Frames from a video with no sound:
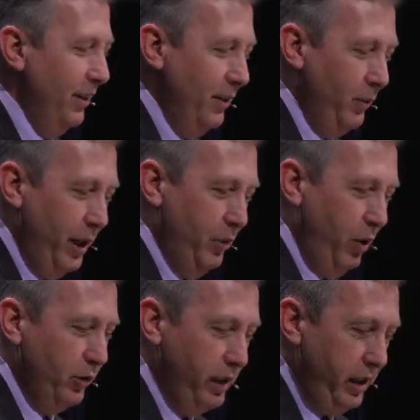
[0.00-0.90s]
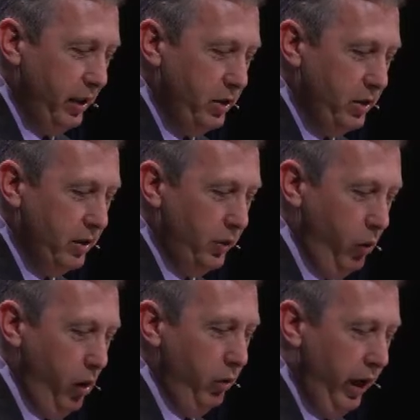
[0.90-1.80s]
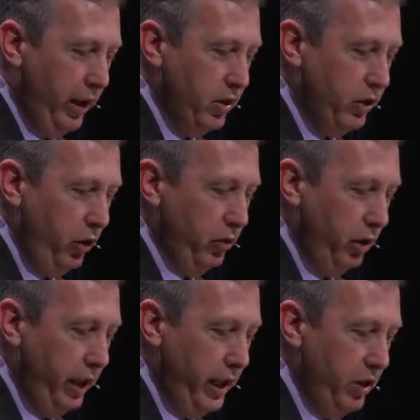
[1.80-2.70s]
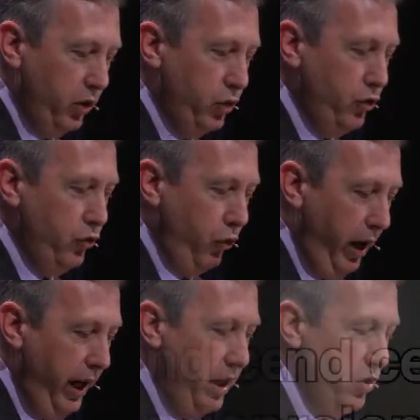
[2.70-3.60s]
when he wrote this quote, and certainly it is a strange